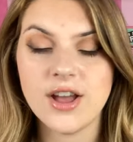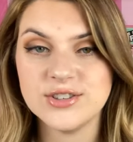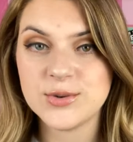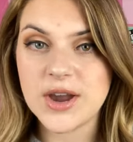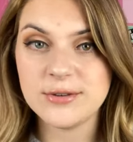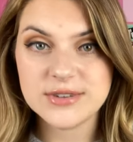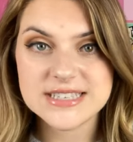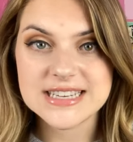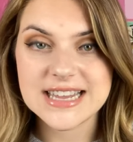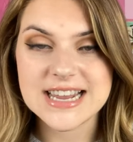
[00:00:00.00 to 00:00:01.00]
So I'd
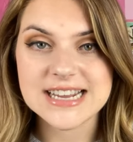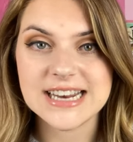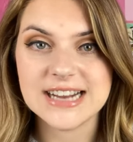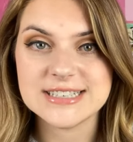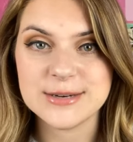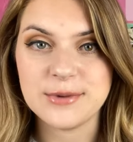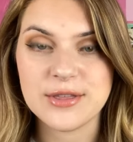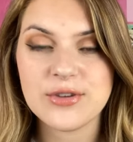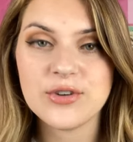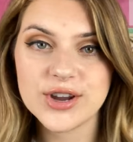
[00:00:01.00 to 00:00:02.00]
recently connected
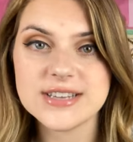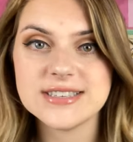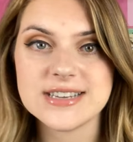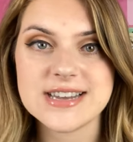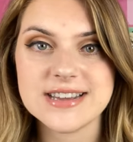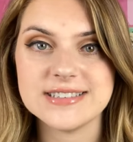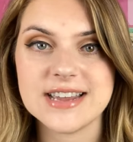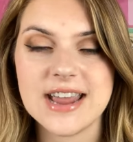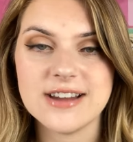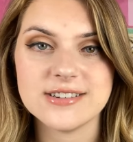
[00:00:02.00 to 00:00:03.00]
with Chris. He is
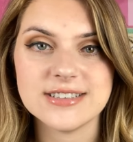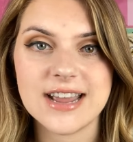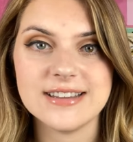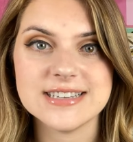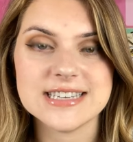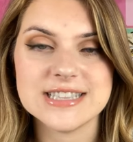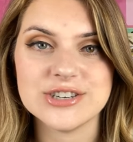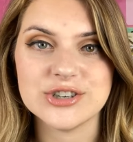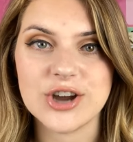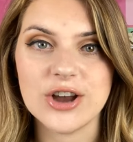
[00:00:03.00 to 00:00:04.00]
a hairstylist in the
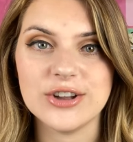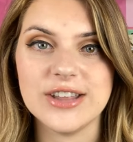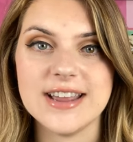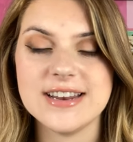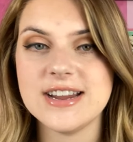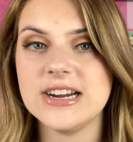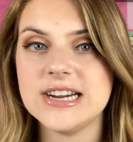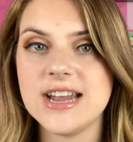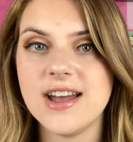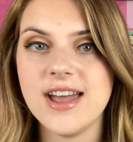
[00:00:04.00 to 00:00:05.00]
Chicagoland
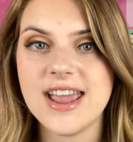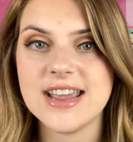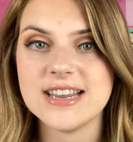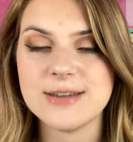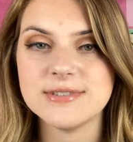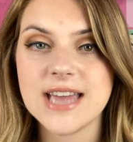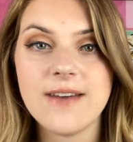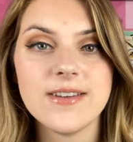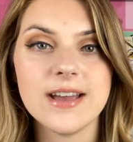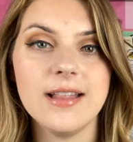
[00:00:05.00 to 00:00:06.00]
area and he was
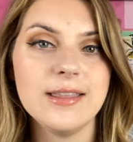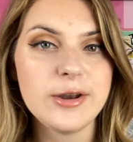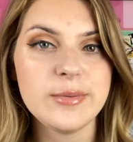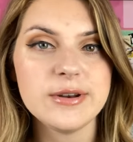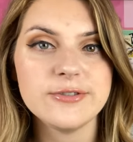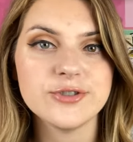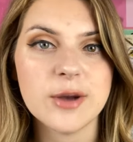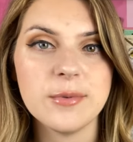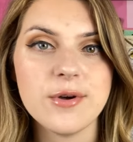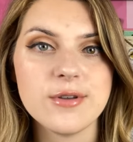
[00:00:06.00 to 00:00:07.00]
having a little bit of
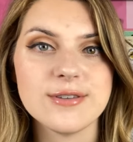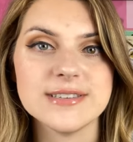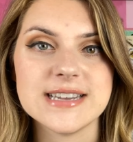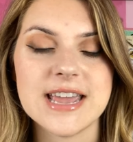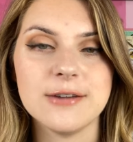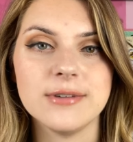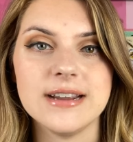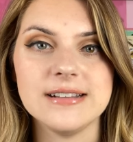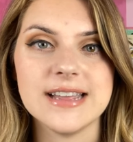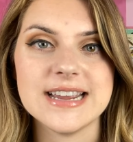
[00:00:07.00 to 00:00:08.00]
trouble using a
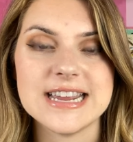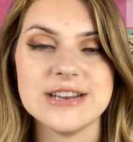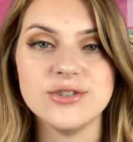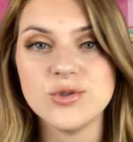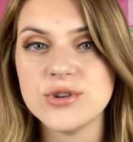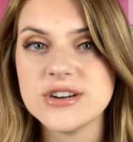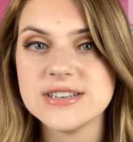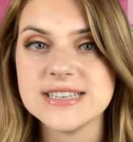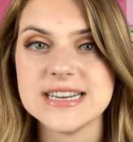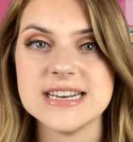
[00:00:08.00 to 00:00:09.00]
ring light
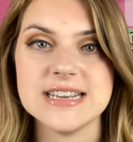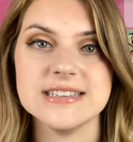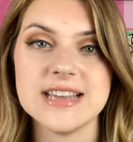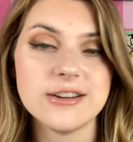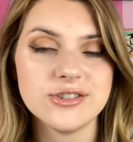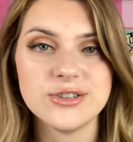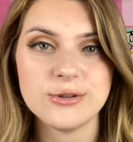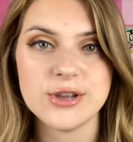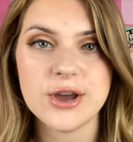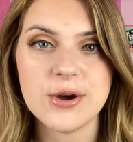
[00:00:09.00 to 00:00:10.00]
indoors in his hair
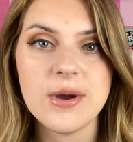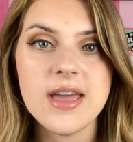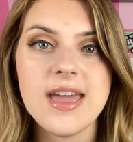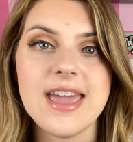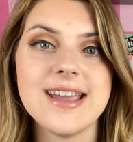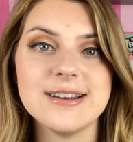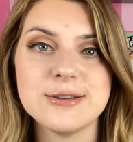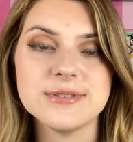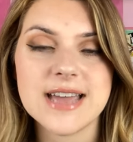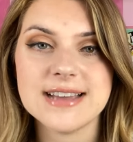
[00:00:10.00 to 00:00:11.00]
studio and
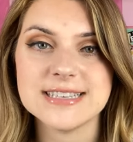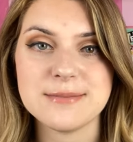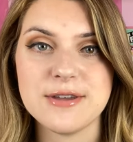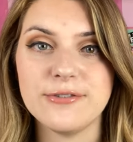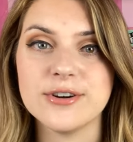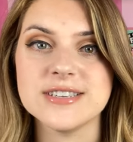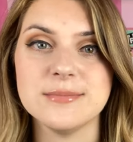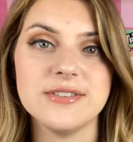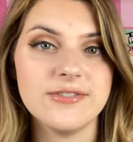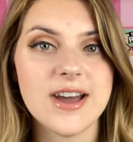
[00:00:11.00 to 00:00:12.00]
he was asking me for
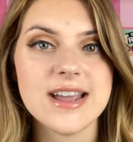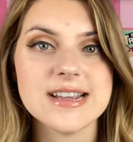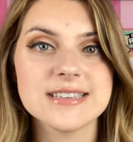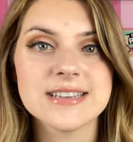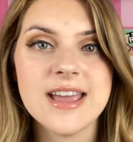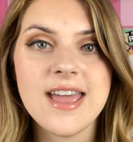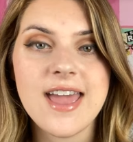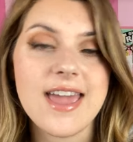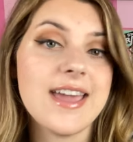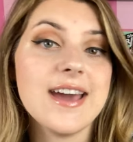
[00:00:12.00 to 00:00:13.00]
some advice.
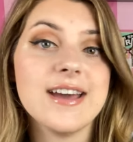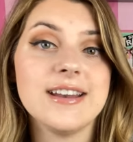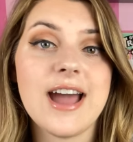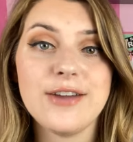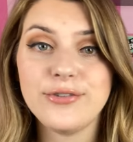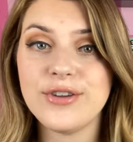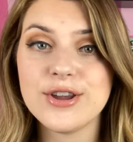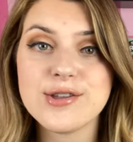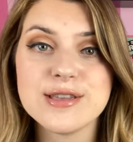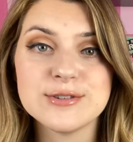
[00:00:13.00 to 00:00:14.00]
And I
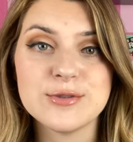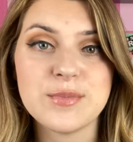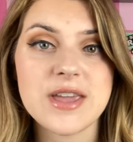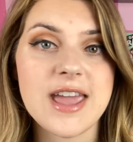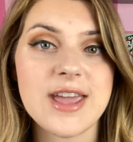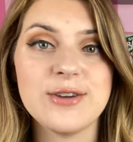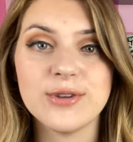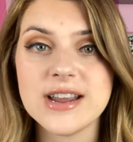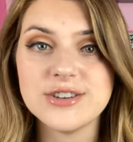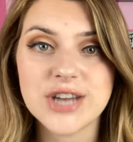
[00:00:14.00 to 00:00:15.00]
figured this would be a
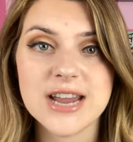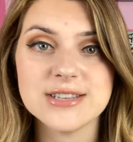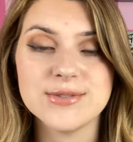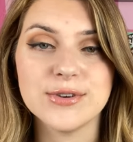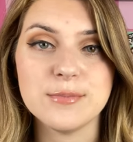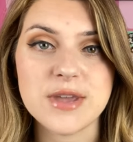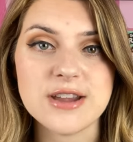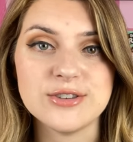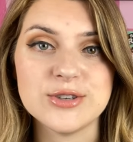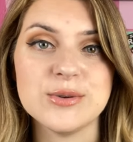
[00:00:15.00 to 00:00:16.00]
great chance for
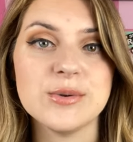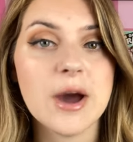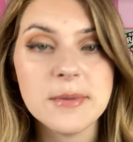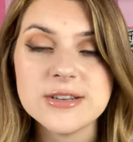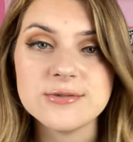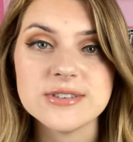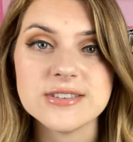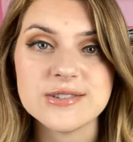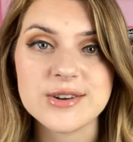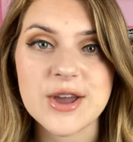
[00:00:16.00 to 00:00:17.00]
me to come into his
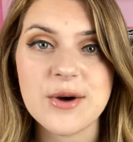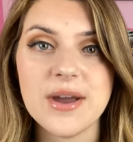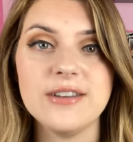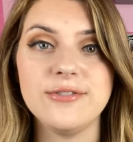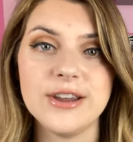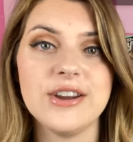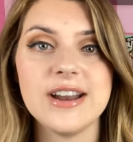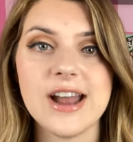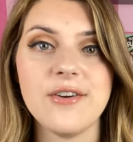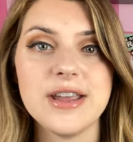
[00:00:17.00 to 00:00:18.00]
studio and figure
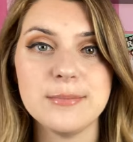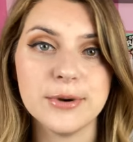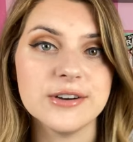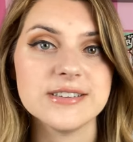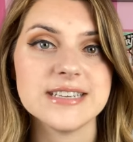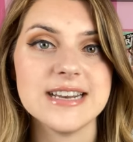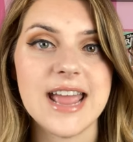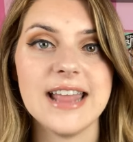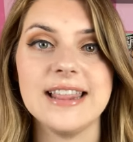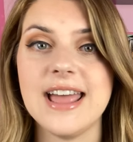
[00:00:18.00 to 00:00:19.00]
it out in person
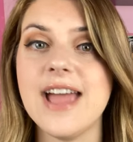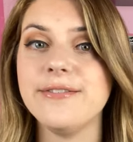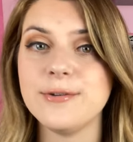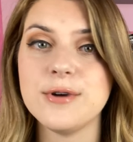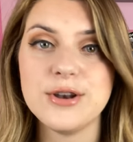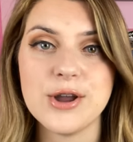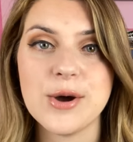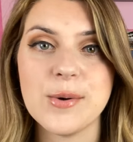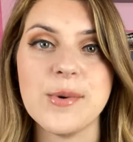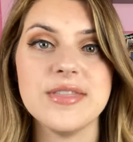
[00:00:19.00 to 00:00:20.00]
and let everyone
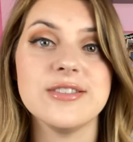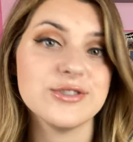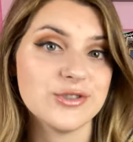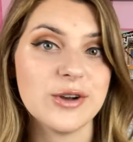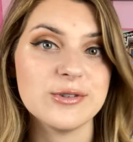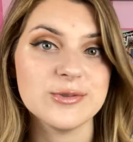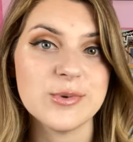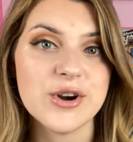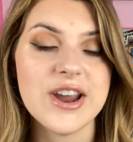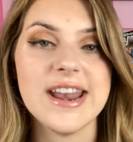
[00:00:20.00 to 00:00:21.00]
know what their struggles
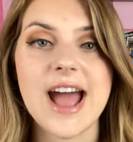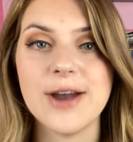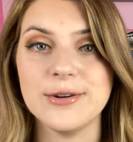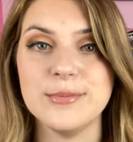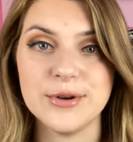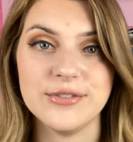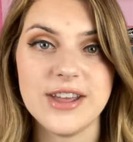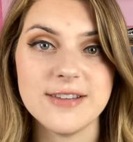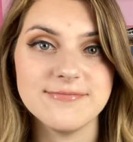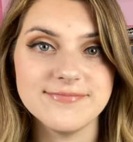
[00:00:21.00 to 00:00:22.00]
were and how to improve it.